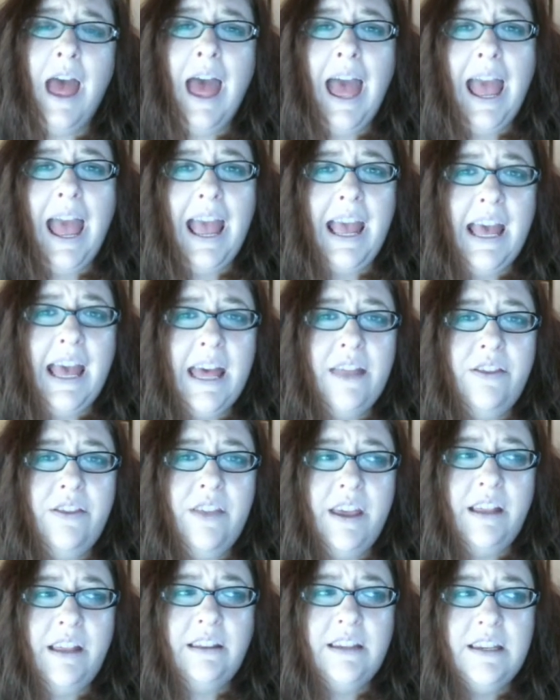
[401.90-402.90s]
and
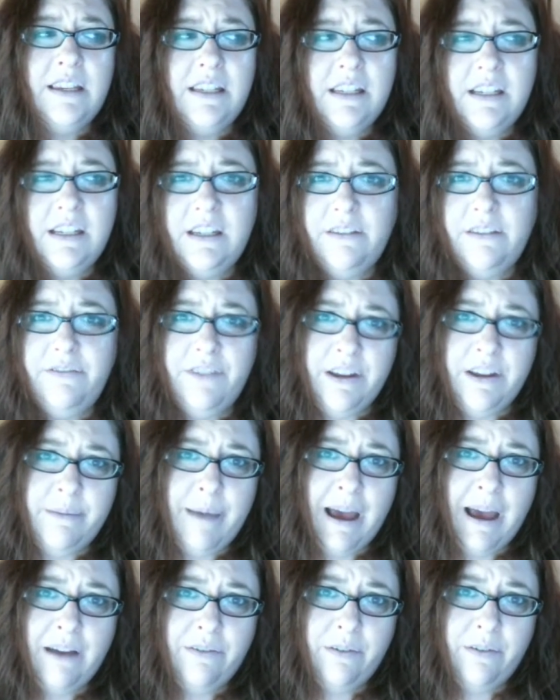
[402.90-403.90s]
they listen to
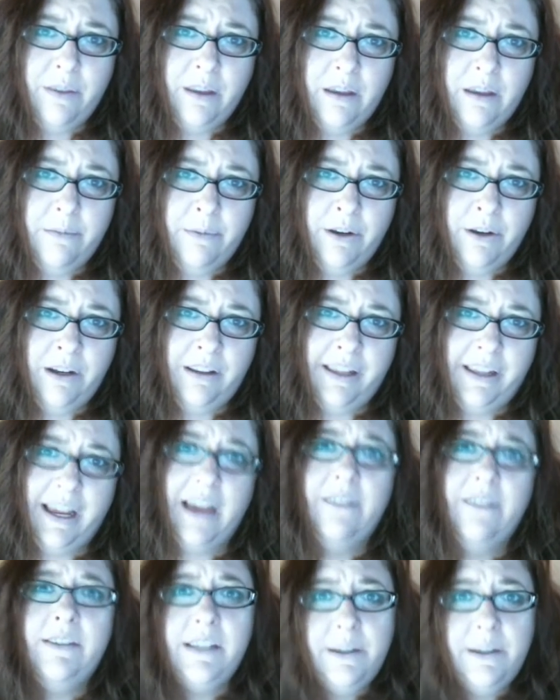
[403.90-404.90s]
feedback from the community. Like,
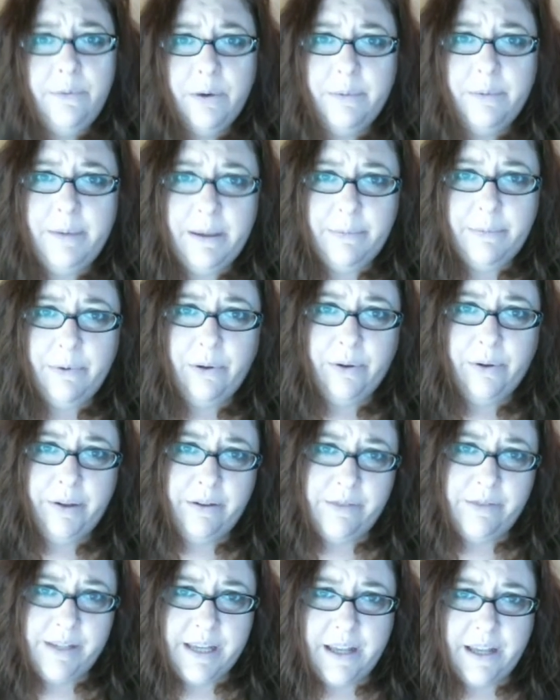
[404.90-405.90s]
I've seen where people
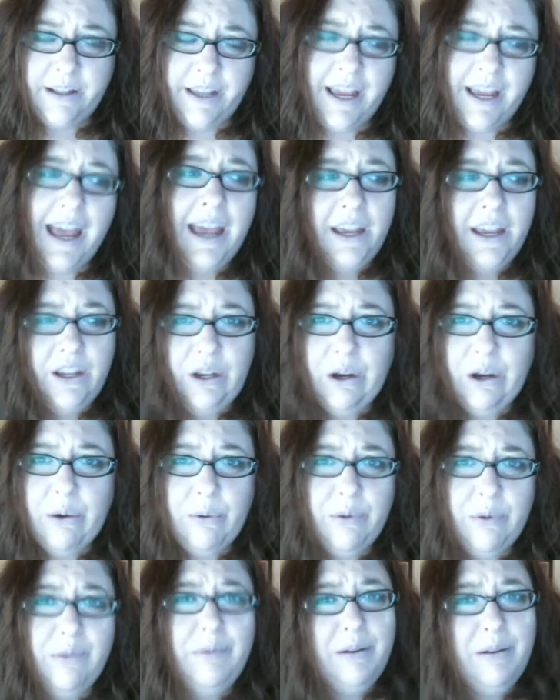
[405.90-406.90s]
have said like, hey, you know,
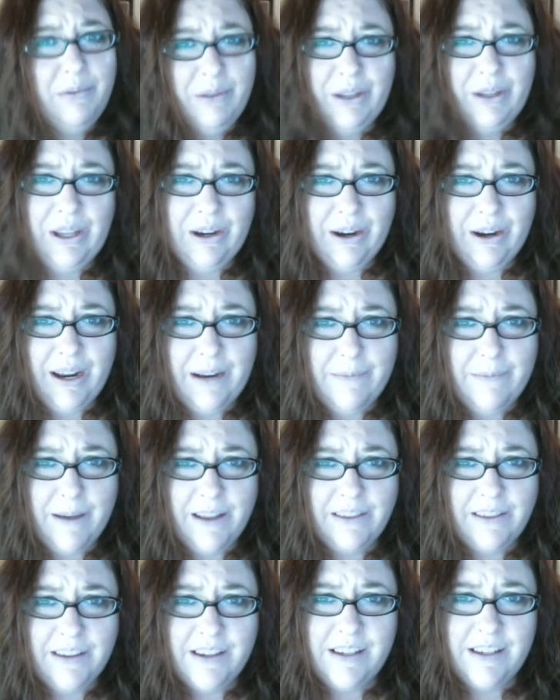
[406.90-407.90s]
it would be really great
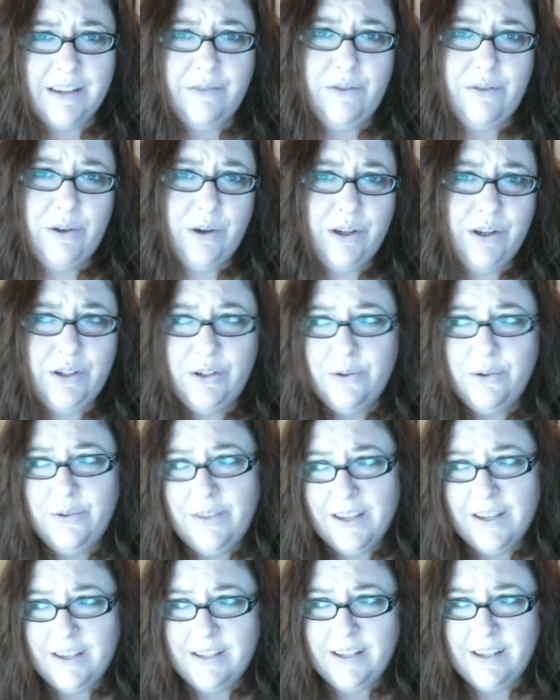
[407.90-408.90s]
about this if you could do
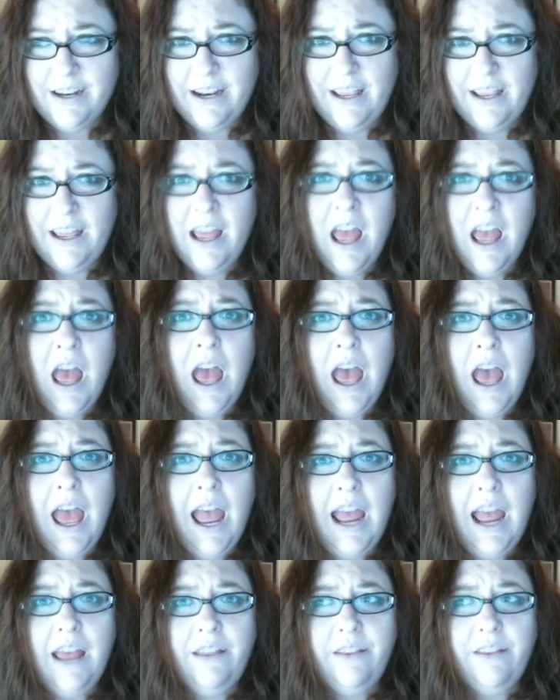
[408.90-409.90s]
this in it,
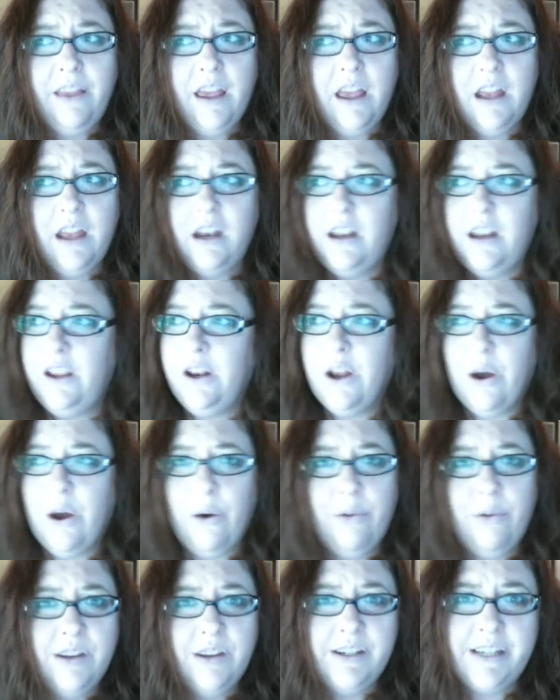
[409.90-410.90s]
and then, you
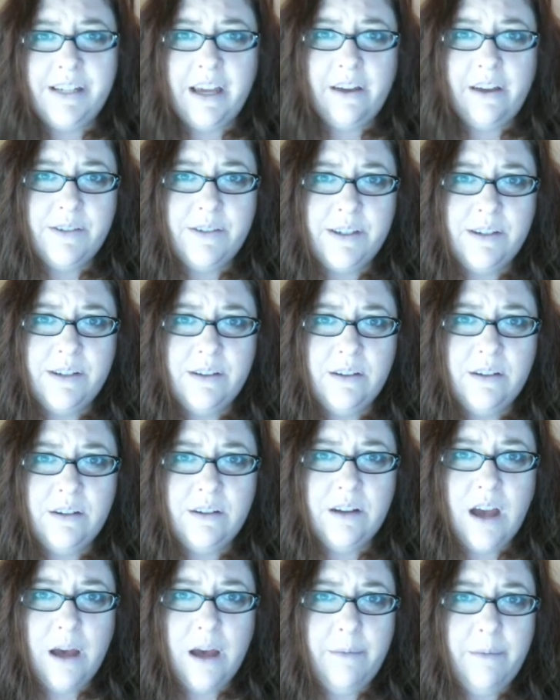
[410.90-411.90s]
know, the devs
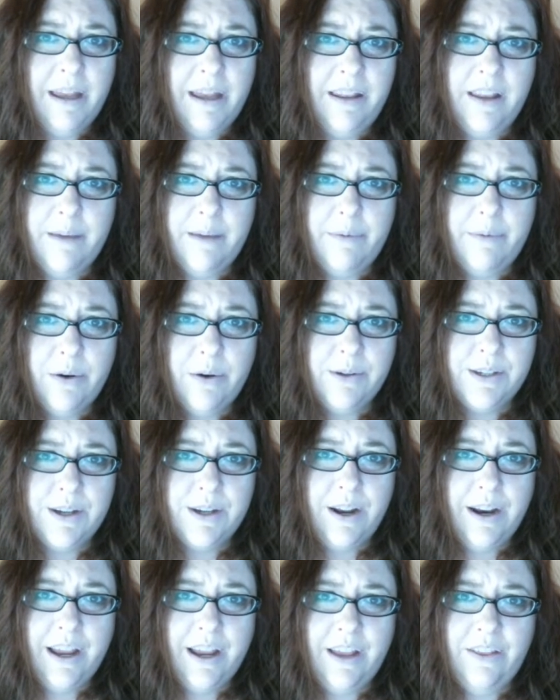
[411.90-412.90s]
come in, they post
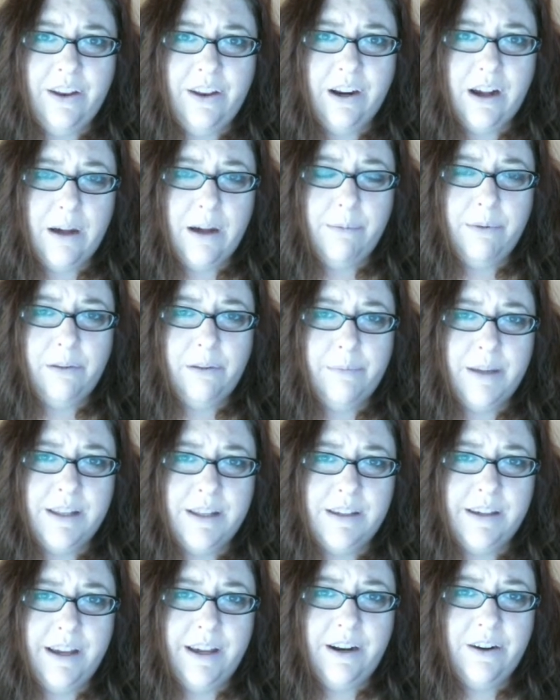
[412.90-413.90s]
on it, and then a couple of
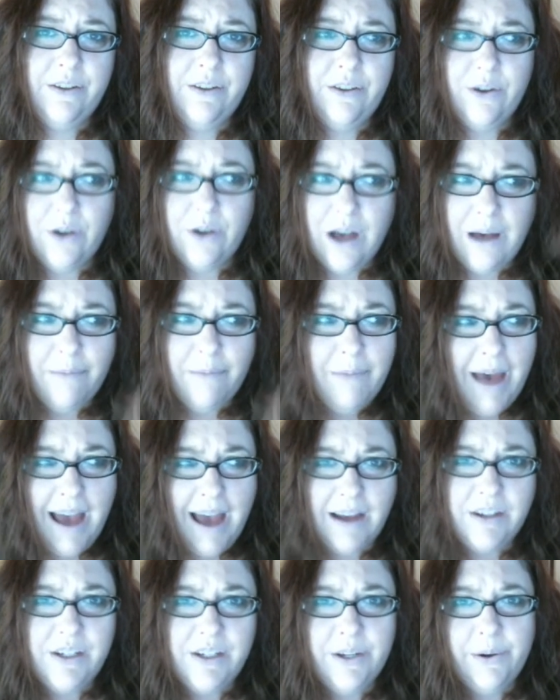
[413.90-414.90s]
months later they'll come
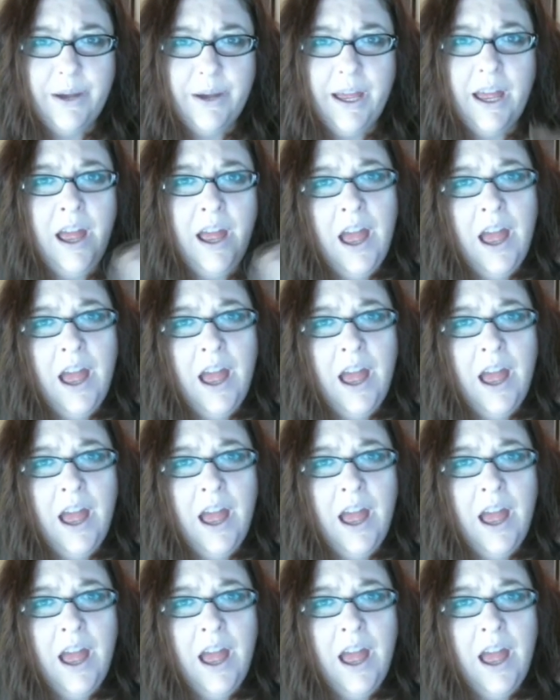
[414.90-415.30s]
back to it